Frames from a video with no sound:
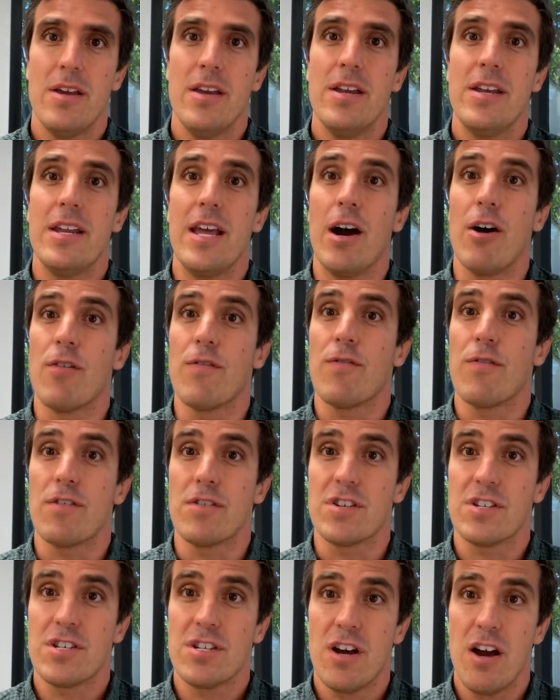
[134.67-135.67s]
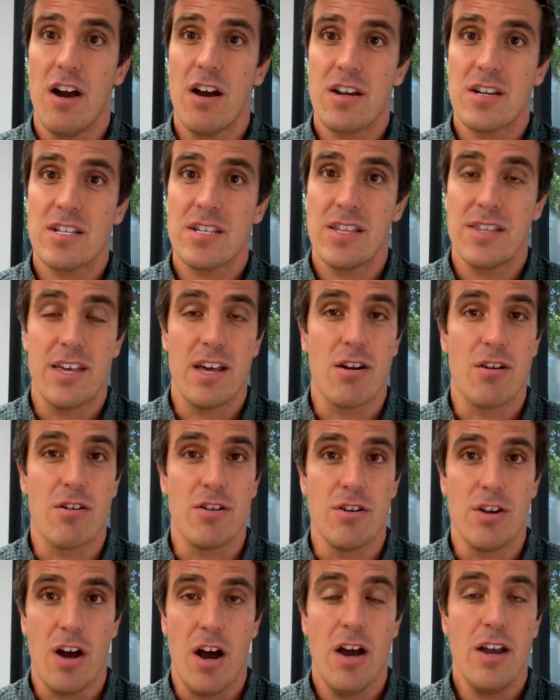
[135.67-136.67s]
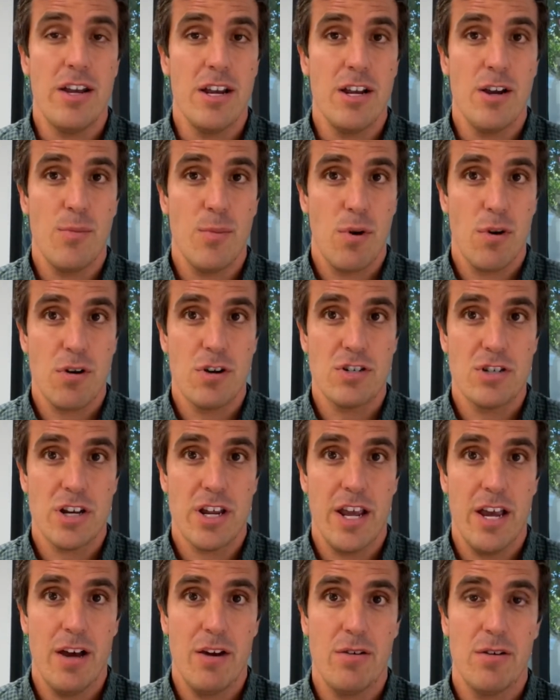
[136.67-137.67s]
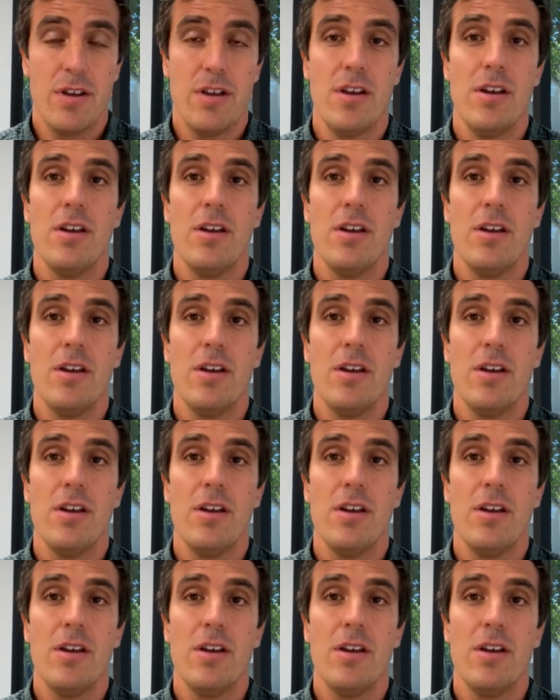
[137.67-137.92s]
Now, for stocks that are not in a brokerage account,